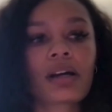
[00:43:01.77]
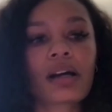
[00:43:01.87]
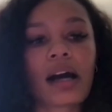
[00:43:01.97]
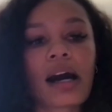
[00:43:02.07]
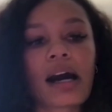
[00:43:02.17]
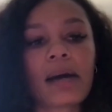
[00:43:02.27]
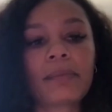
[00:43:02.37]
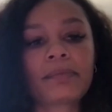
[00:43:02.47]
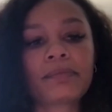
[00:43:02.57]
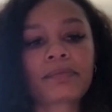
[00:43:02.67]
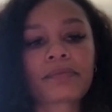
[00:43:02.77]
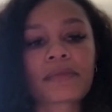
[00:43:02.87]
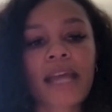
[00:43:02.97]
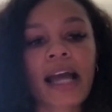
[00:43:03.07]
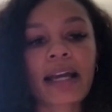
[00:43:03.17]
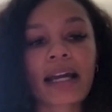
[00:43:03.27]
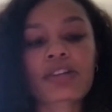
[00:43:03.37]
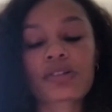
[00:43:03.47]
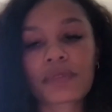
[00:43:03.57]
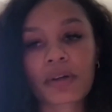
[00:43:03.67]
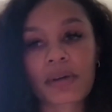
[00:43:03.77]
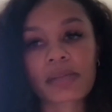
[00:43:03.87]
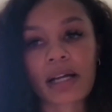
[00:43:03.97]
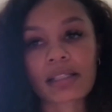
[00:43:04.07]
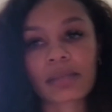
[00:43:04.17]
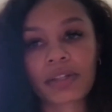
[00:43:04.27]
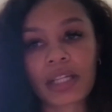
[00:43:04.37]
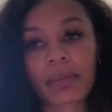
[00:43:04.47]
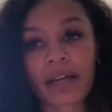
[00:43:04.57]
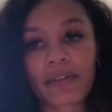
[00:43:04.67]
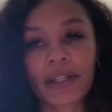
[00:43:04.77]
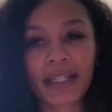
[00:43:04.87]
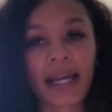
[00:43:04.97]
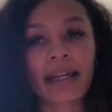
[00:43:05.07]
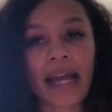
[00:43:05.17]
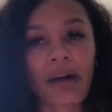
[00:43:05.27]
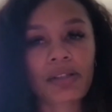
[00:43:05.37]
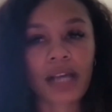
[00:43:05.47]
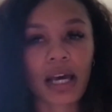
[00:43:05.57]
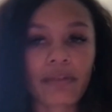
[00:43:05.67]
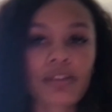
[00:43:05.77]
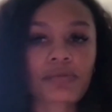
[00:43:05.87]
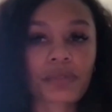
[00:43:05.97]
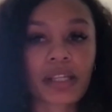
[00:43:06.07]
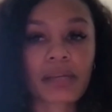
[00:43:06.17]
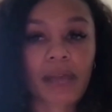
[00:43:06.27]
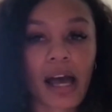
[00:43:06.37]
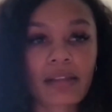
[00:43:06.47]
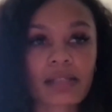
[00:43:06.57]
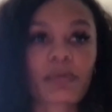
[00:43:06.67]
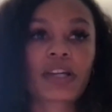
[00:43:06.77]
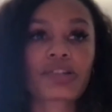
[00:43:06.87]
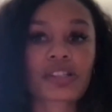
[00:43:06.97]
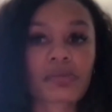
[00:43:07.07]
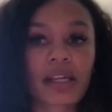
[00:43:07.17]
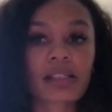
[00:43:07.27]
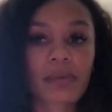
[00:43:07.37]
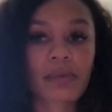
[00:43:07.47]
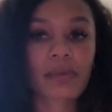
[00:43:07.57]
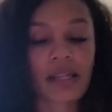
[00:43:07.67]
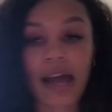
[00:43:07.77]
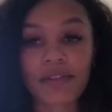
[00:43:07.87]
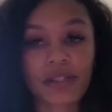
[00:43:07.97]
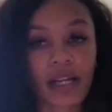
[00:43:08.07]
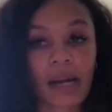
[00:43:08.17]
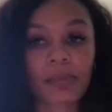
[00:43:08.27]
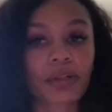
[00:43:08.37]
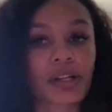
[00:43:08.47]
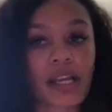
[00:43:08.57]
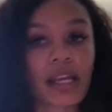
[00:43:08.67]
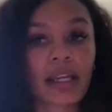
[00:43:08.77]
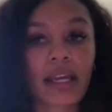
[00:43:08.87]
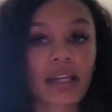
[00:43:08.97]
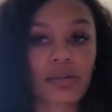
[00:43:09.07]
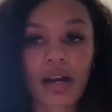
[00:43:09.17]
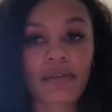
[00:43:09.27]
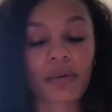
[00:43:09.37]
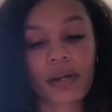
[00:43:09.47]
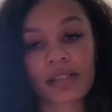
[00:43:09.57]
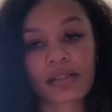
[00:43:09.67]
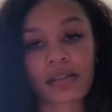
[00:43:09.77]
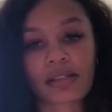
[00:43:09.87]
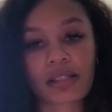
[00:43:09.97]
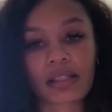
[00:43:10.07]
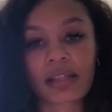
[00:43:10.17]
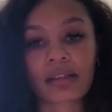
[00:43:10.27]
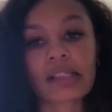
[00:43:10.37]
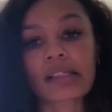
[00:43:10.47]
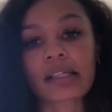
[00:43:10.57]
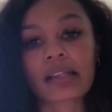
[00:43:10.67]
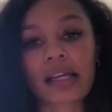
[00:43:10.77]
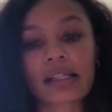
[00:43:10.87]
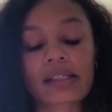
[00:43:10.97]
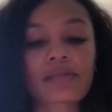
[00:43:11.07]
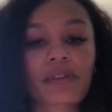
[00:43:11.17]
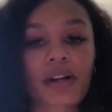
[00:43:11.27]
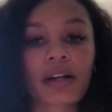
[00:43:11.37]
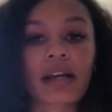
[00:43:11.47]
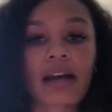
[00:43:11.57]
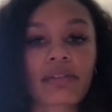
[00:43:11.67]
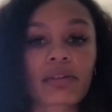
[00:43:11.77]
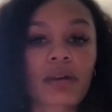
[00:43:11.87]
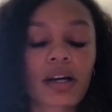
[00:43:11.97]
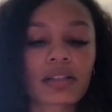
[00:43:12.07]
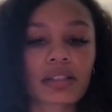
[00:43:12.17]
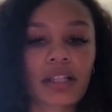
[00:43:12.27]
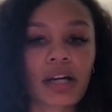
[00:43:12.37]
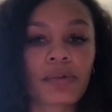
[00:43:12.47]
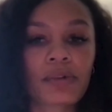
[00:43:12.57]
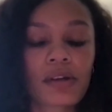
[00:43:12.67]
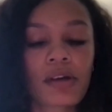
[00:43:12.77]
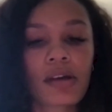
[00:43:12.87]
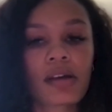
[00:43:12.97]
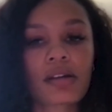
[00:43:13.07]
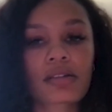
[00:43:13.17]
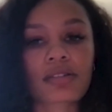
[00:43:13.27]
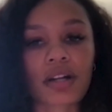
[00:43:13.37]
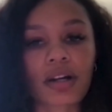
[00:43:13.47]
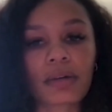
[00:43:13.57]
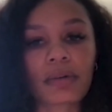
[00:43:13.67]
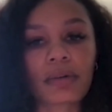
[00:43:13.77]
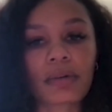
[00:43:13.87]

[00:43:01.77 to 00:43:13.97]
yeah, I kind of do feel a responsibility, but I feel like again, now it's kind of just really at this point, just me expressing everything that I'm learning, and whoever wants to listen can listen. Like it's for everyone, you know? So.